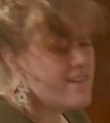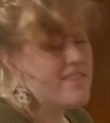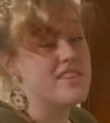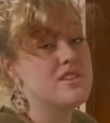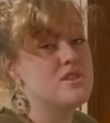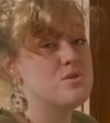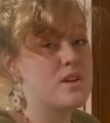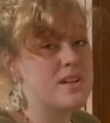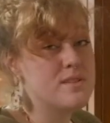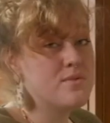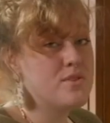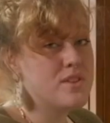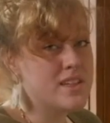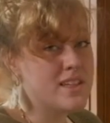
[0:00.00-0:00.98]
The
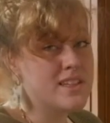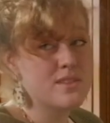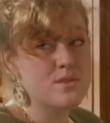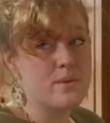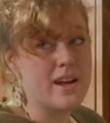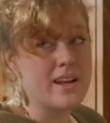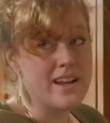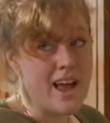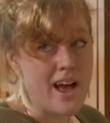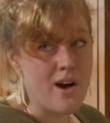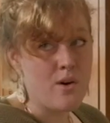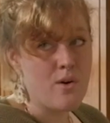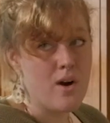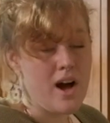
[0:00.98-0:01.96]
stressful thing is right
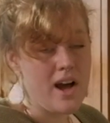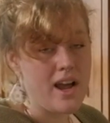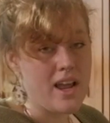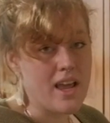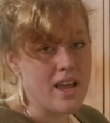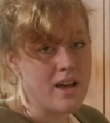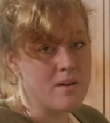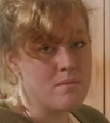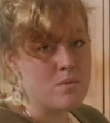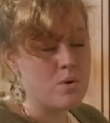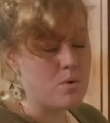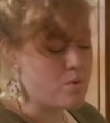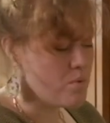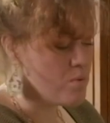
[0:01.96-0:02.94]
now I am
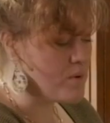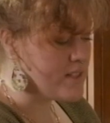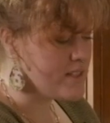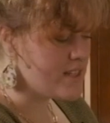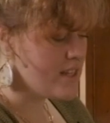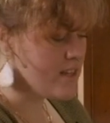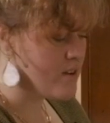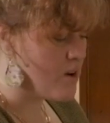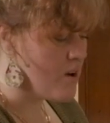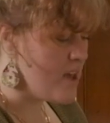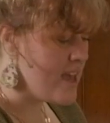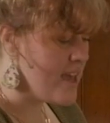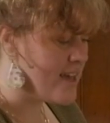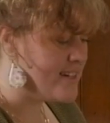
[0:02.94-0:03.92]
whisking,
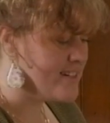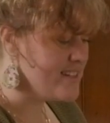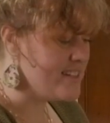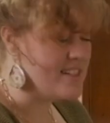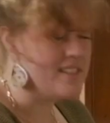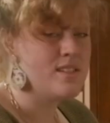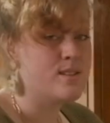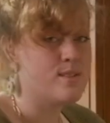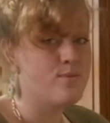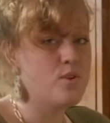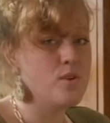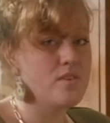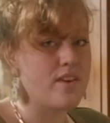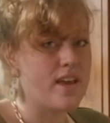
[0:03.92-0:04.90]
and this is
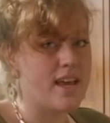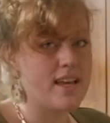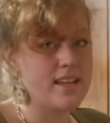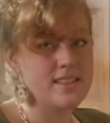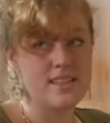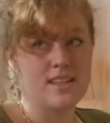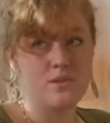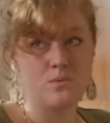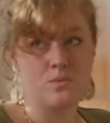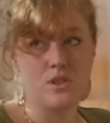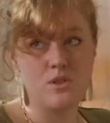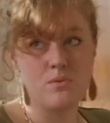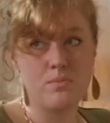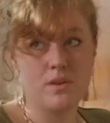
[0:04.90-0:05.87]
full of eggs, and
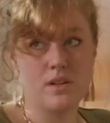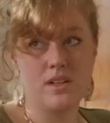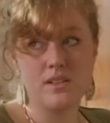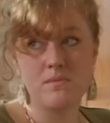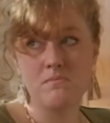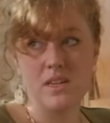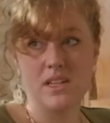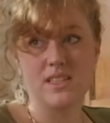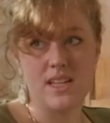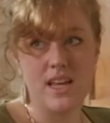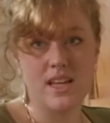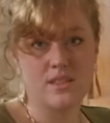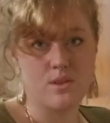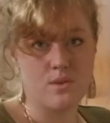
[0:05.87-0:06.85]
when you put mixed
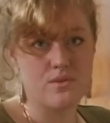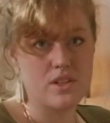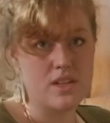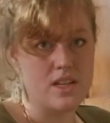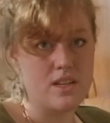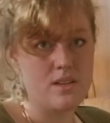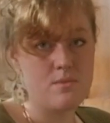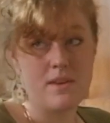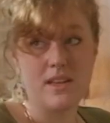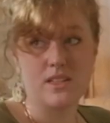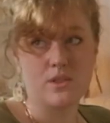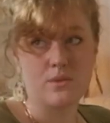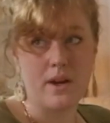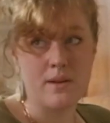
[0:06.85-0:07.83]
eggs over heat, you make
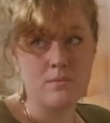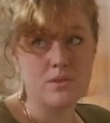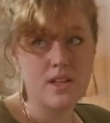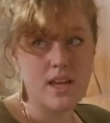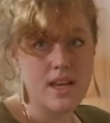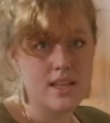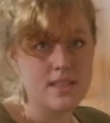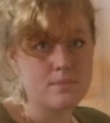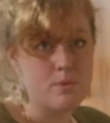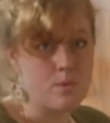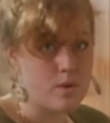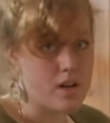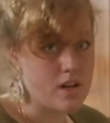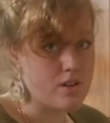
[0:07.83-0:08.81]
scrambled eggs, but
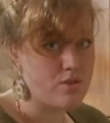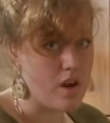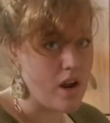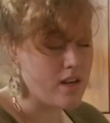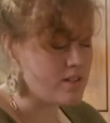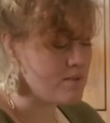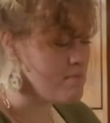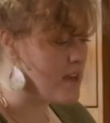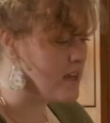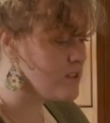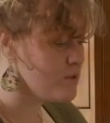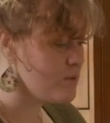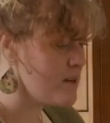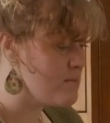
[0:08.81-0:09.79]
we're not trying to make
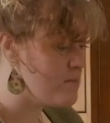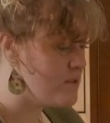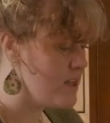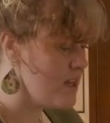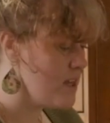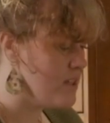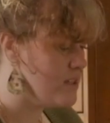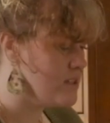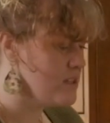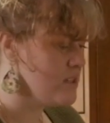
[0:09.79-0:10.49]
scrambled eggs.